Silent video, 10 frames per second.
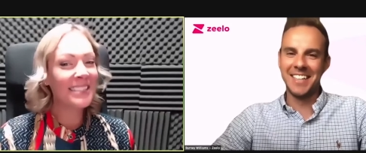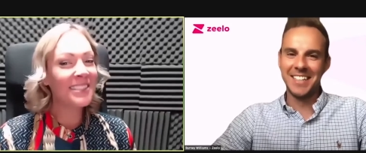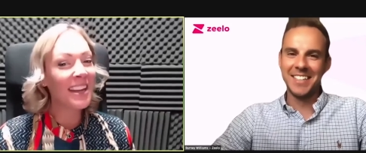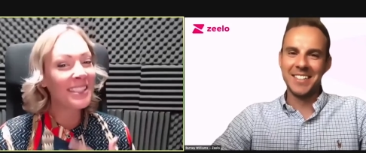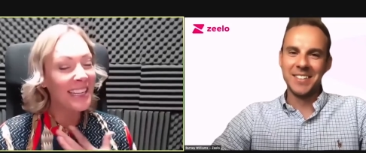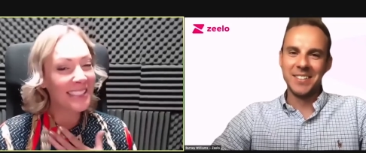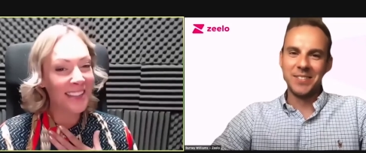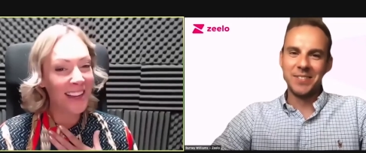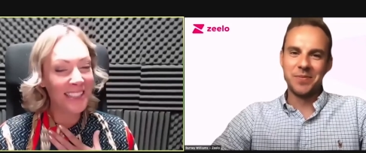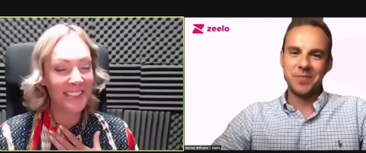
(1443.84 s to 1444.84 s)
Speaker 1: It's nice. It's
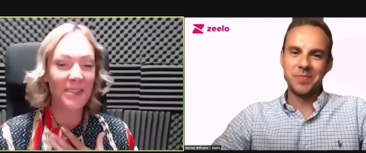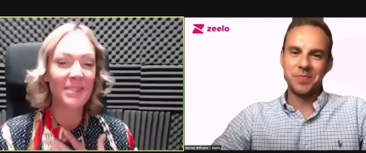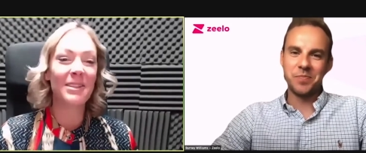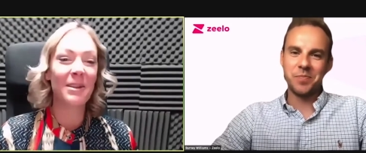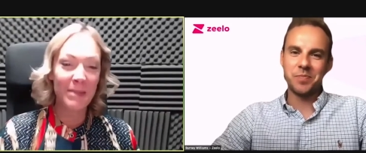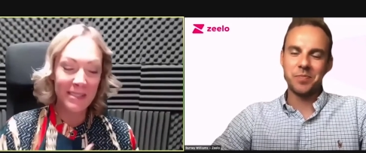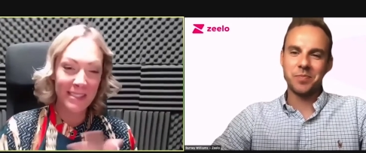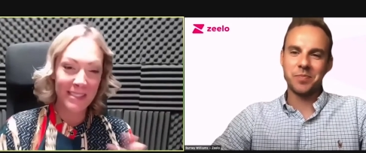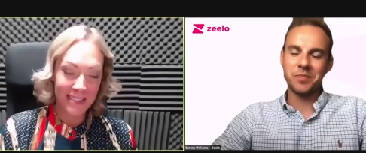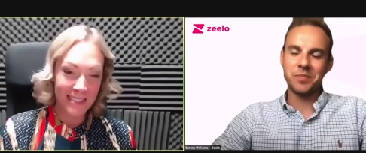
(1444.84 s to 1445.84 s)
nice that some
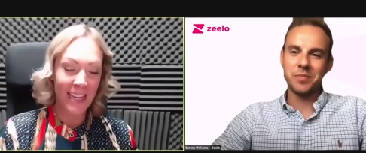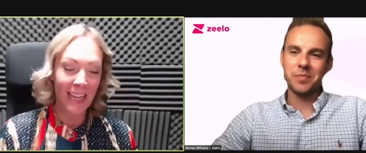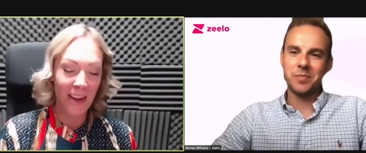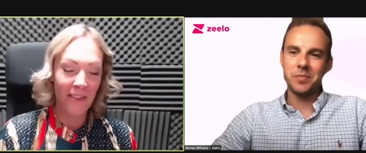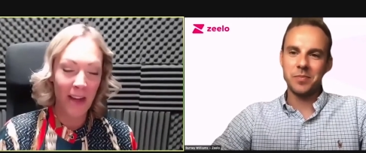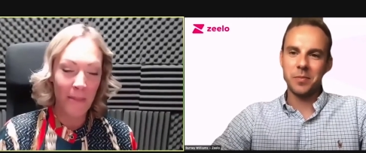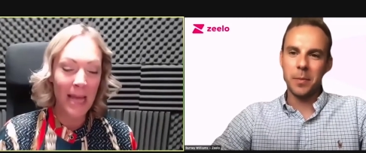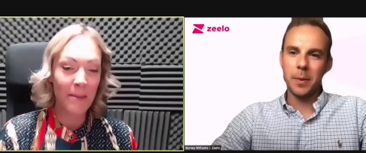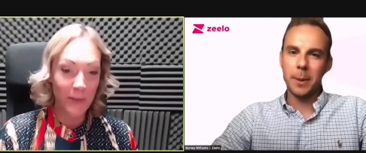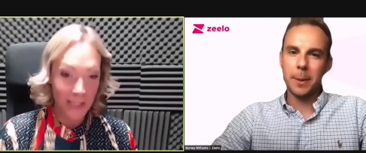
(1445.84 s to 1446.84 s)
businesses are, ta- are um,
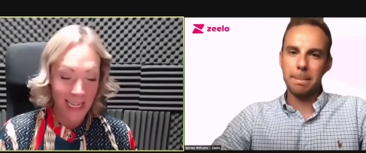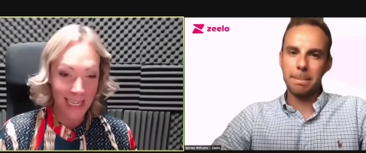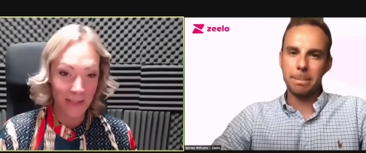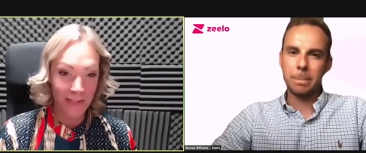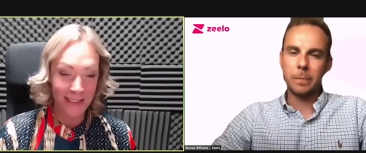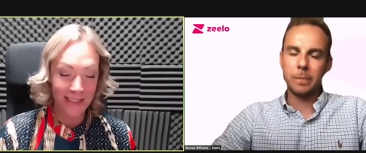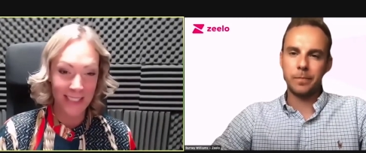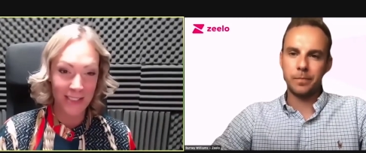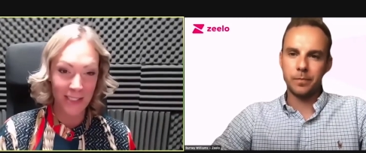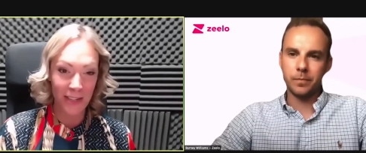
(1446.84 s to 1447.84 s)
able to take
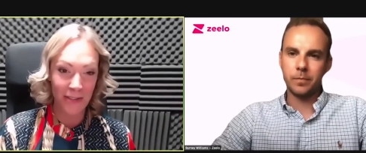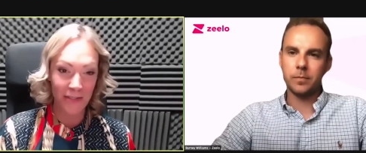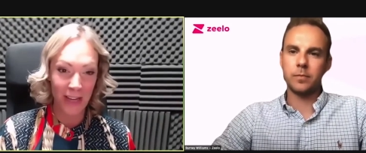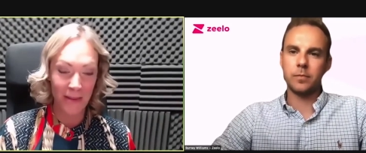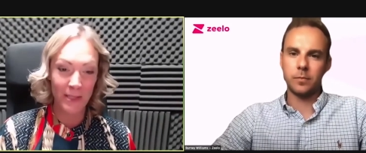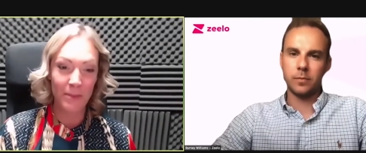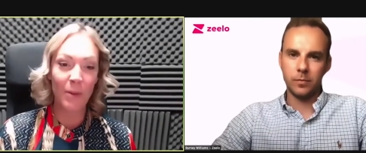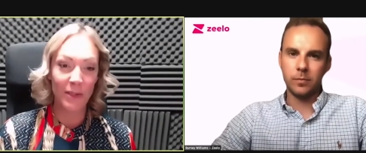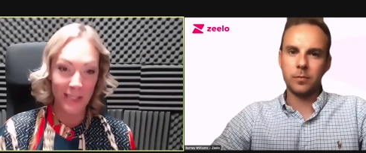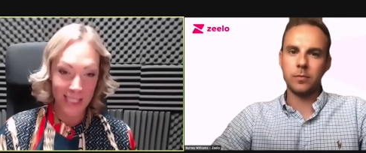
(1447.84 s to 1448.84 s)
advantage of um, some
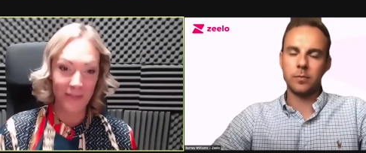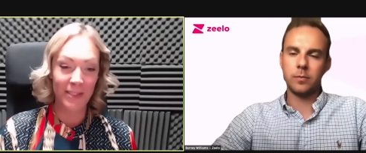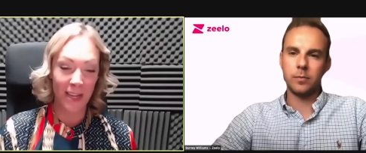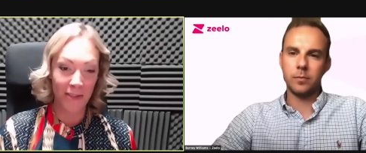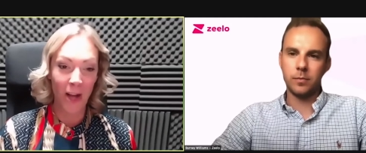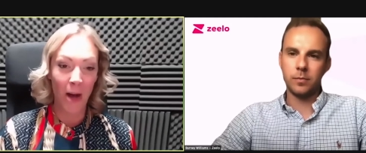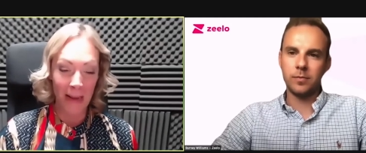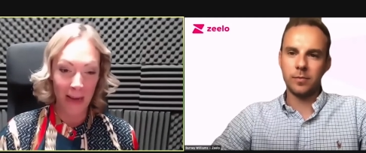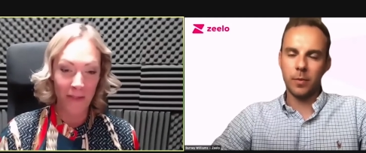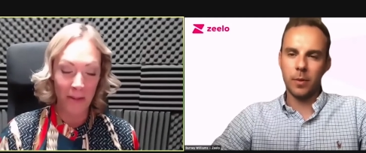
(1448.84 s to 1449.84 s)
positives that have come
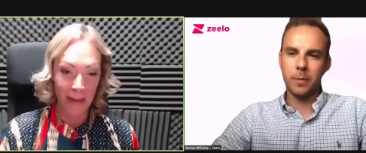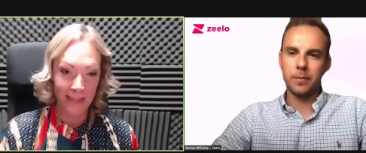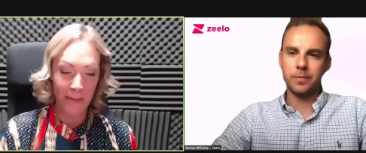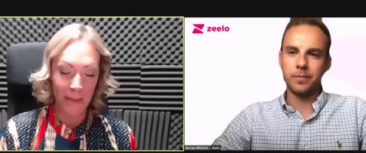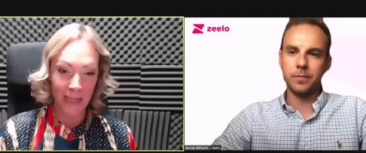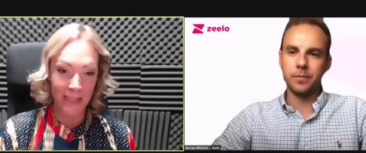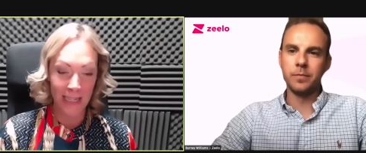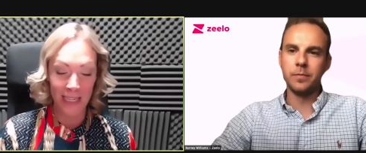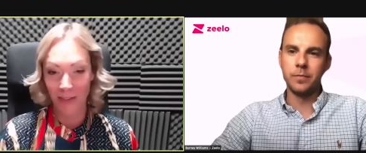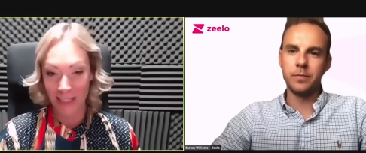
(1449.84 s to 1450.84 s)
out of the pandemic, because
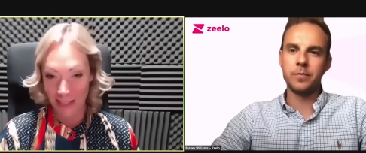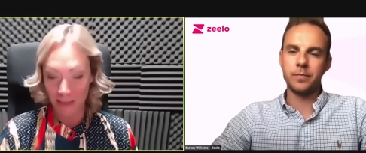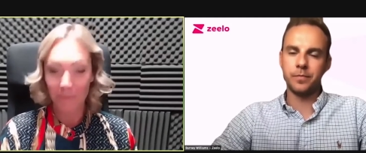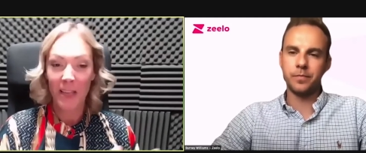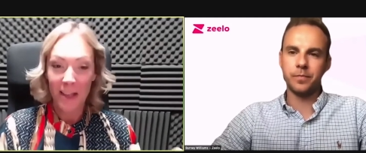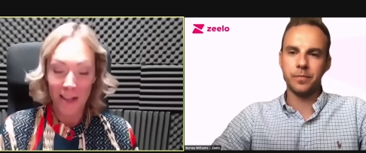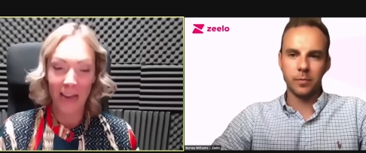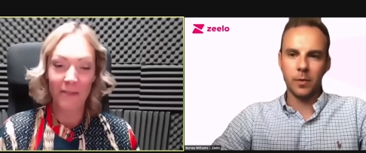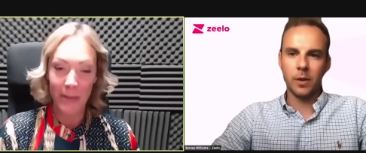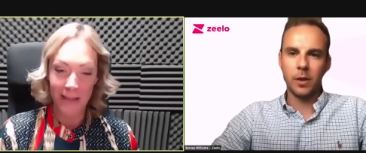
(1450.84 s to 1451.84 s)
let's face it, there
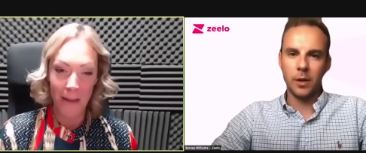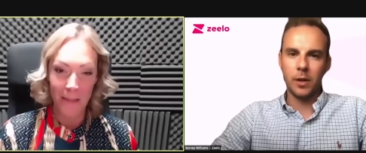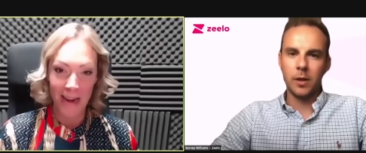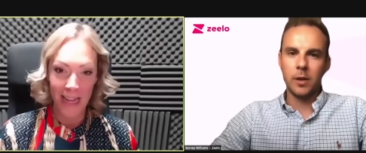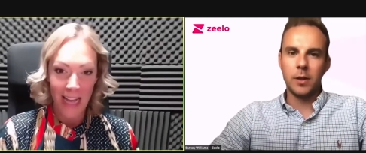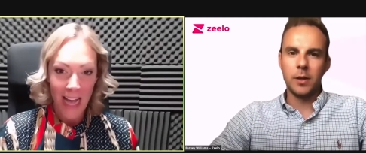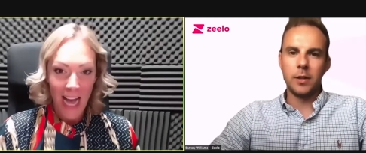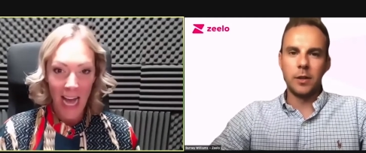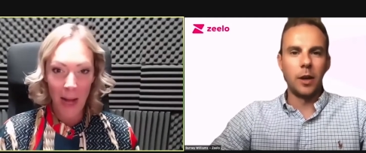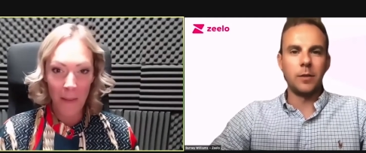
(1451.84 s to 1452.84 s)
haven't been that many.
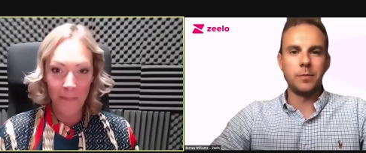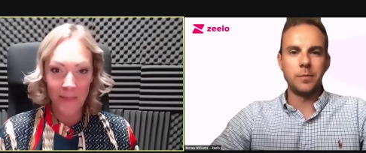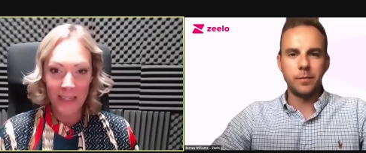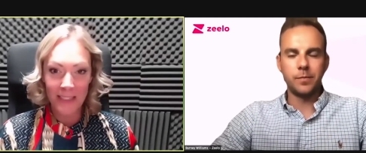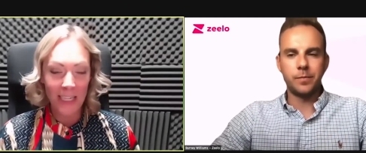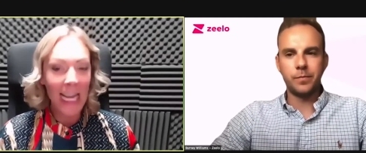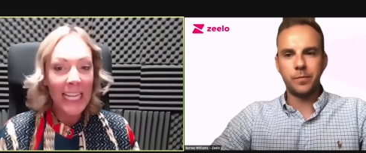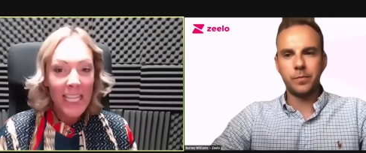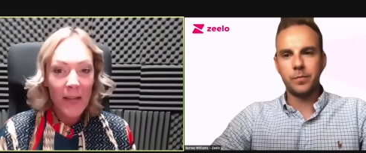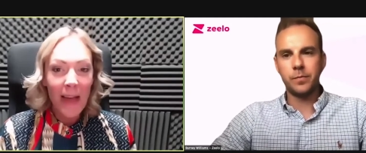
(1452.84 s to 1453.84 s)
Um, mm. so,
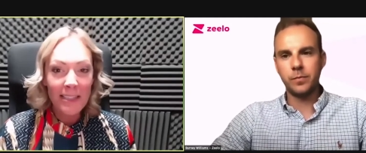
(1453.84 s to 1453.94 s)
can you